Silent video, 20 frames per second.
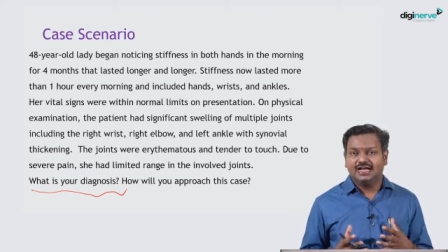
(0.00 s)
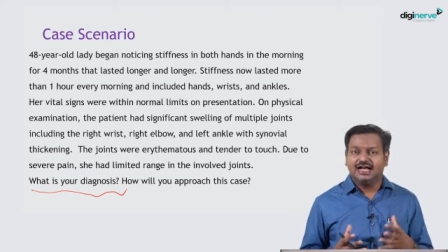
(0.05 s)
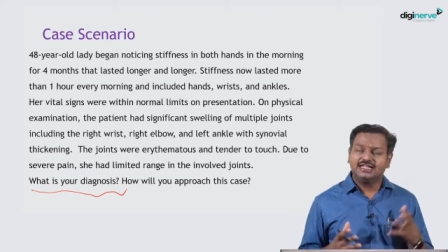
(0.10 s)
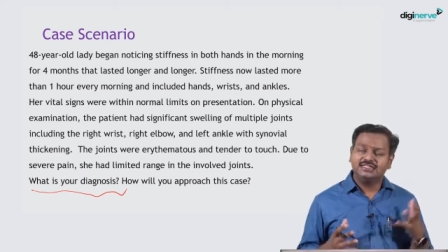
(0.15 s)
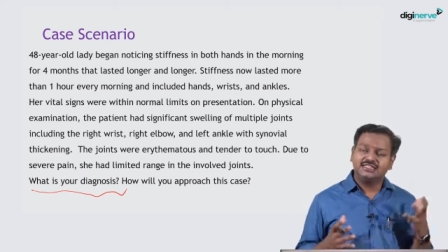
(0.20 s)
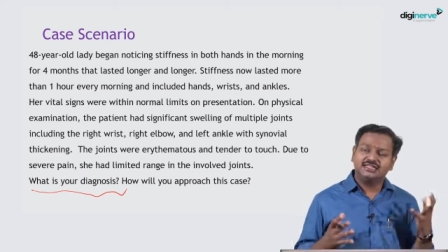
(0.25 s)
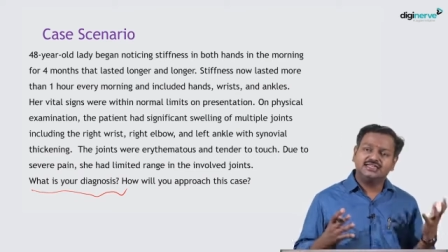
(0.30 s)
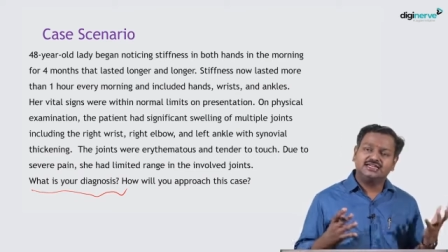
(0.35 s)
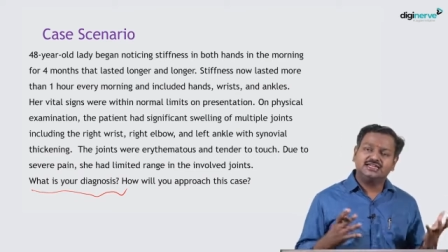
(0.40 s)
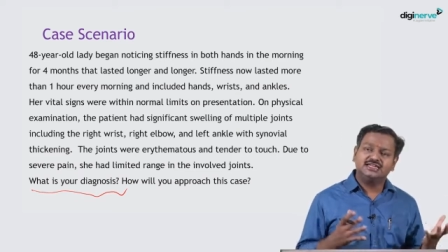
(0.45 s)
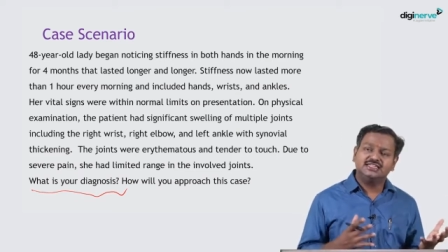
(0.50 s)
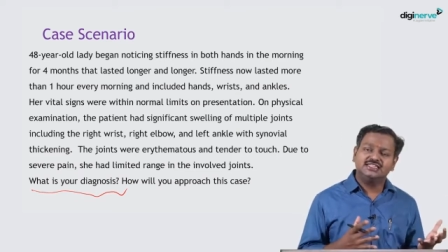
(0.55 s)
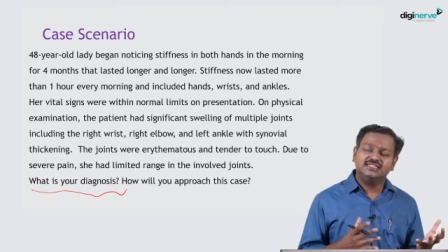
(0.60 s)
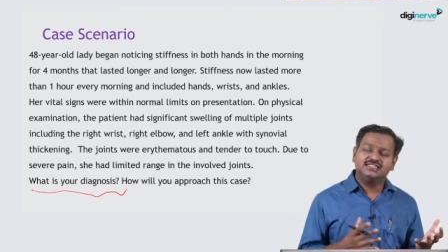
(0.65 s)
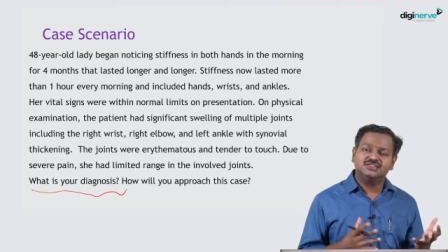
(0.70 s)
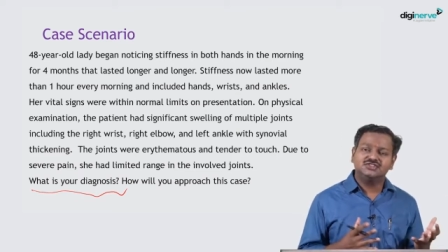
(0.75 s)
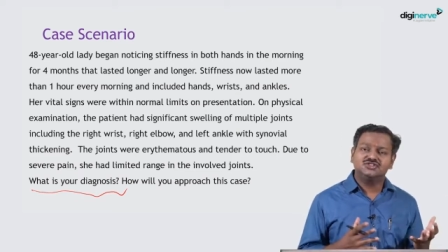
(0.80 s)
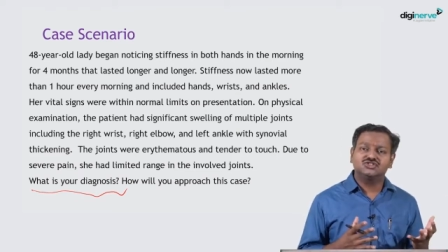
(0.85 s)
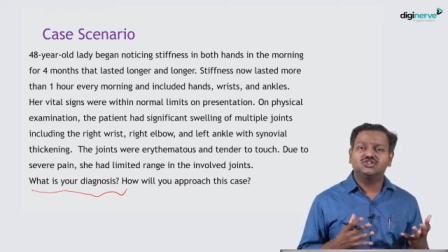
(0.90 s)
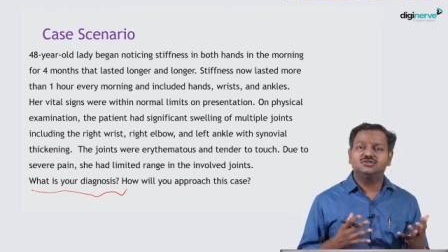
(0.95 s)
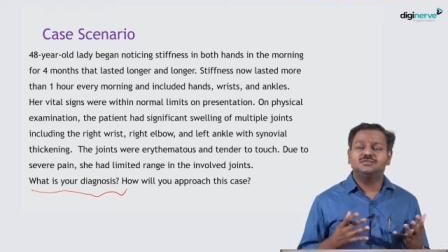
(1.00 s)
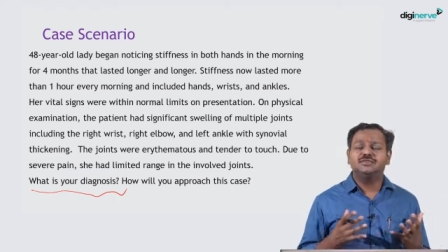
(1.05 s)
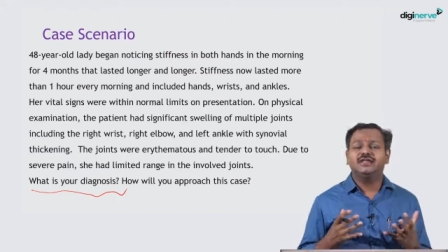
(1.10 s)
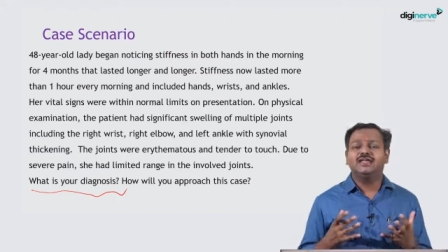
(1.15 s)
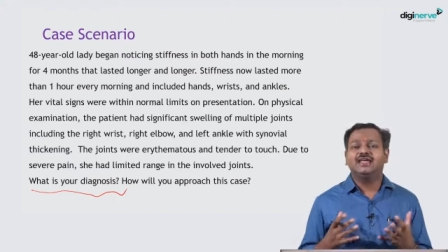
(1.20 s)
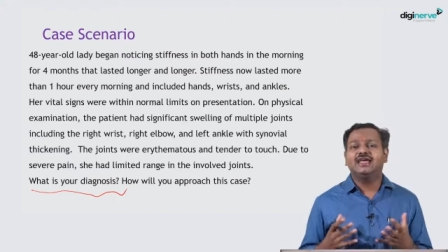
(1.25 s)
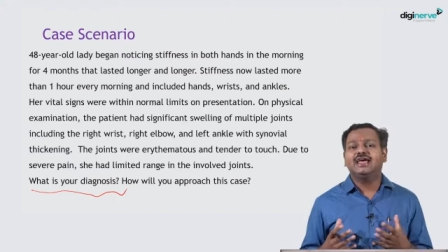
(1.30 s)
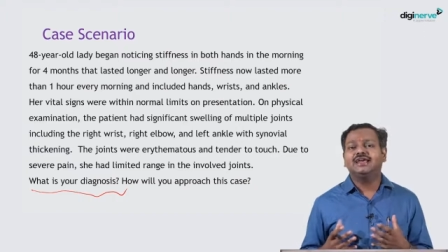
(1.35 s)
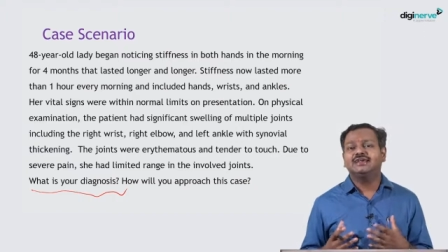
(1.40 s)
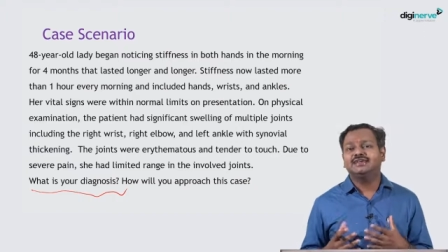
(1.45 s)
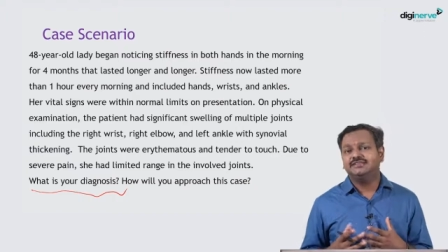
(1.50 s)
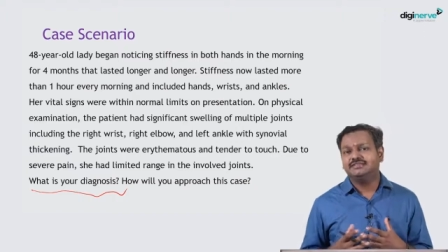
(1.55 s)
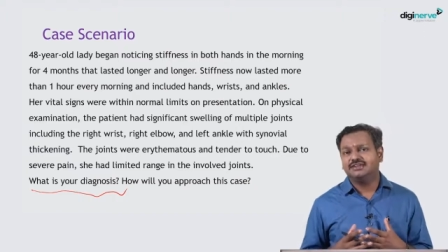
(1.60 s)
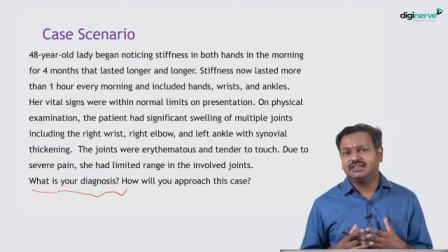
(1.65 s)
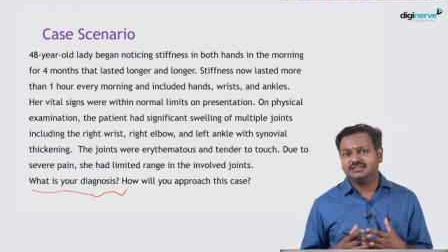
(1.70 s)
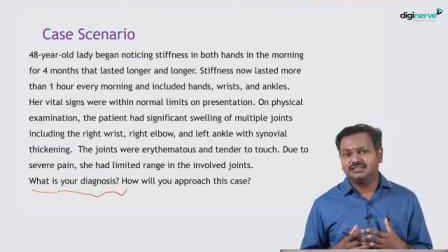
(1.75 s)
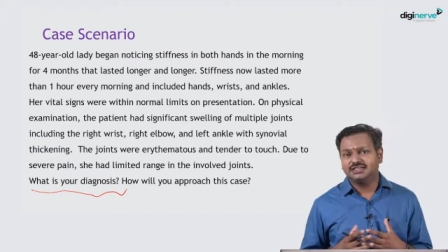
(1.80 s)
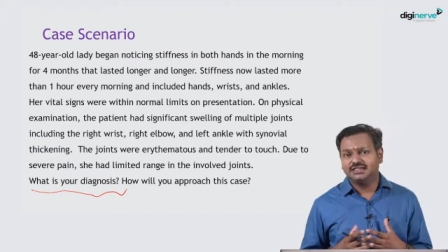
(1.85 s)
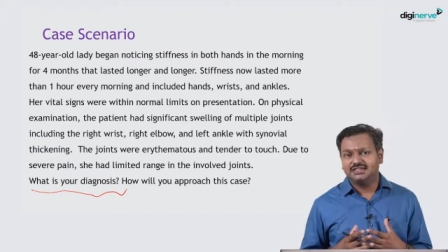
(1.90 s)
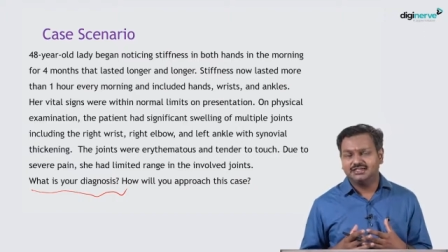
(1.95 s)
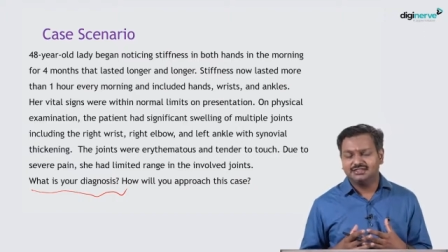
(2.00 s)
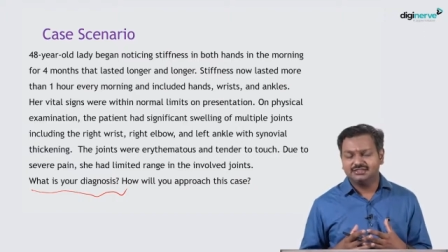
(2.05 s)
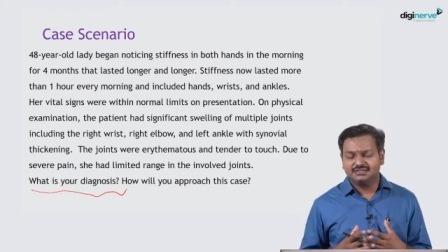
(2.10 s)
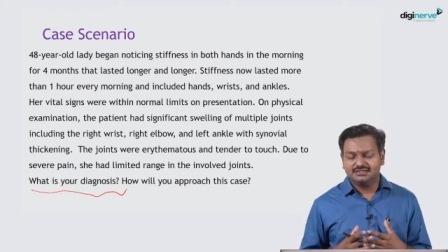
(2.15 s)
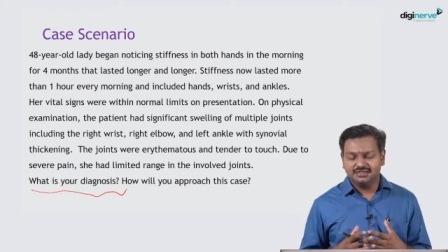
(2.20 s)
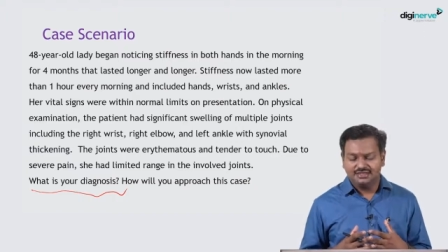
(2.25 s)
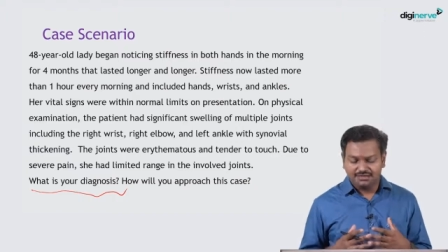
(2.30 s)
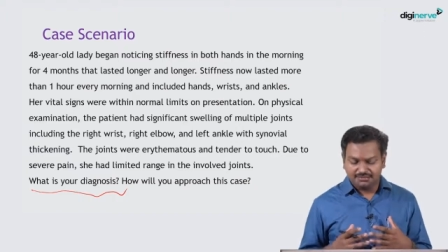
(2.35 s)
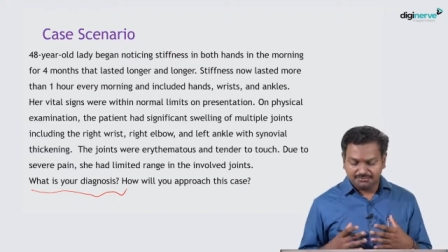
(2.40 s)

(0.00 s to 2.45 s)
Other conditions could be reactive arthritis,